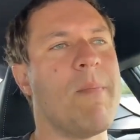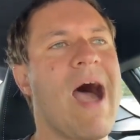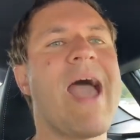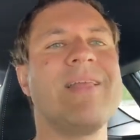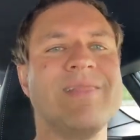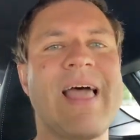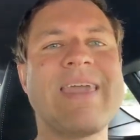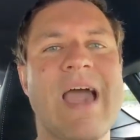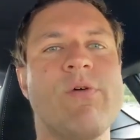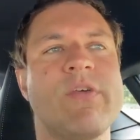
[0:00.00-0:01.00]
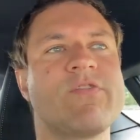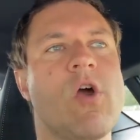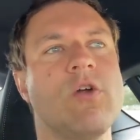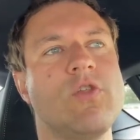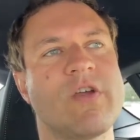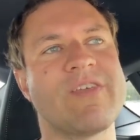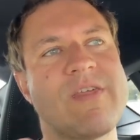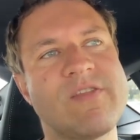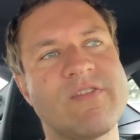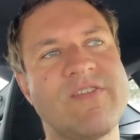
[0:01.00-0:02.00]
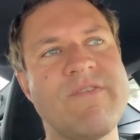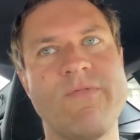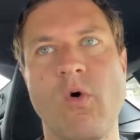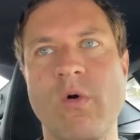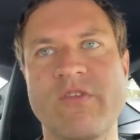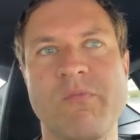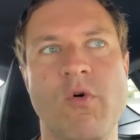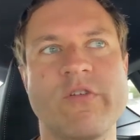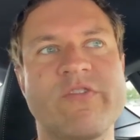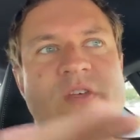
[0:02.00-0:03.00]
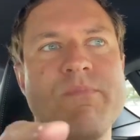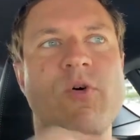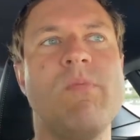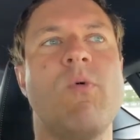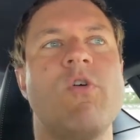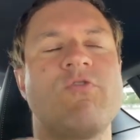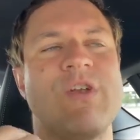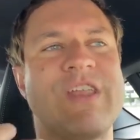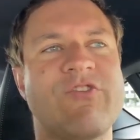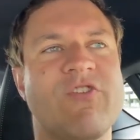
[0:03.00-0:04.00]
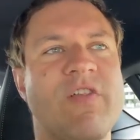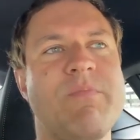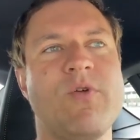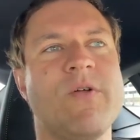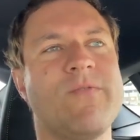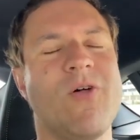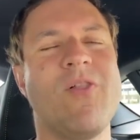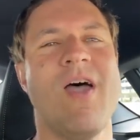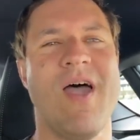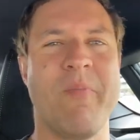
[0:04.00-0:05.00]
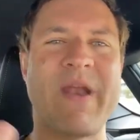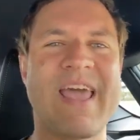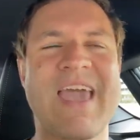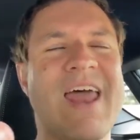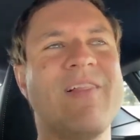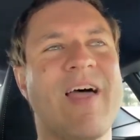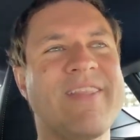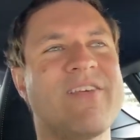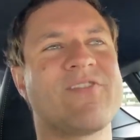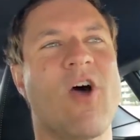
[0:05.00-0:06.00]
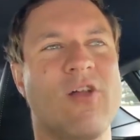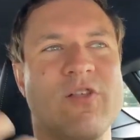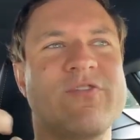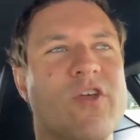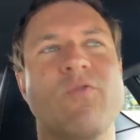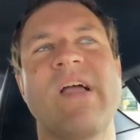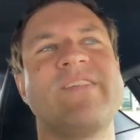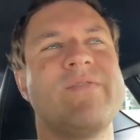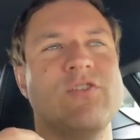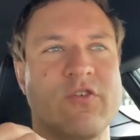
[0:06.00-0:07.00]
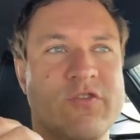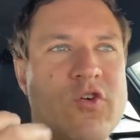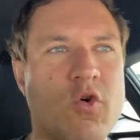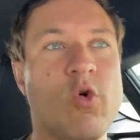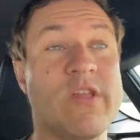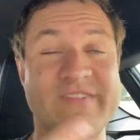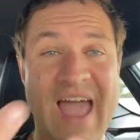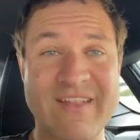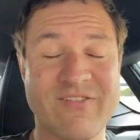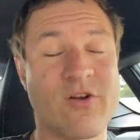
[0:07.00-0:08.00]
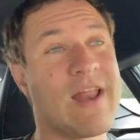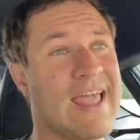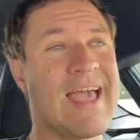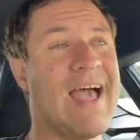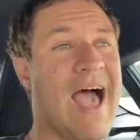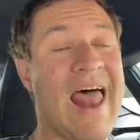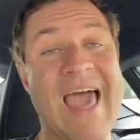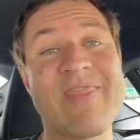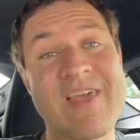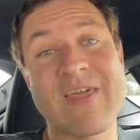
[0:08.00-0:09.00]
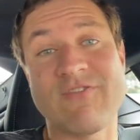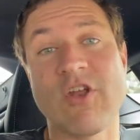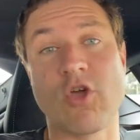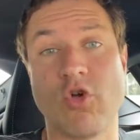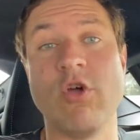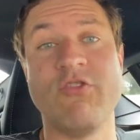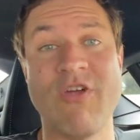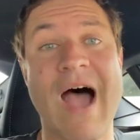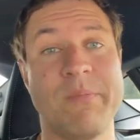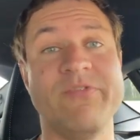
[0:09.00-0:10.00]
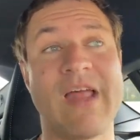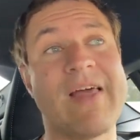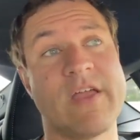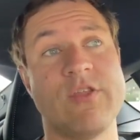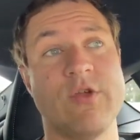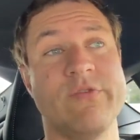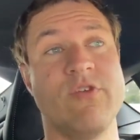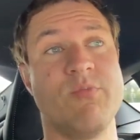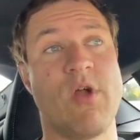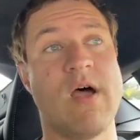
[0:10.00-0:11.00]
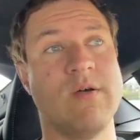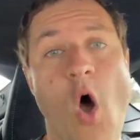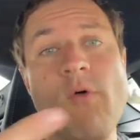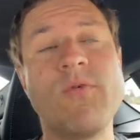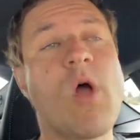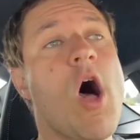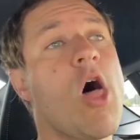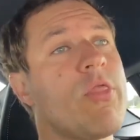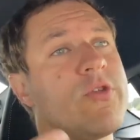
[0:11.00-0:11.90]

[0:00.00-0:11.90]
I like how this car looks. I think the Z4 is more simple, more traditionally beautiful, but I kind of like this car. It looks aggressive, it looks cool, it's head turning, and I think they did a good job styling the new Supra. Overall, the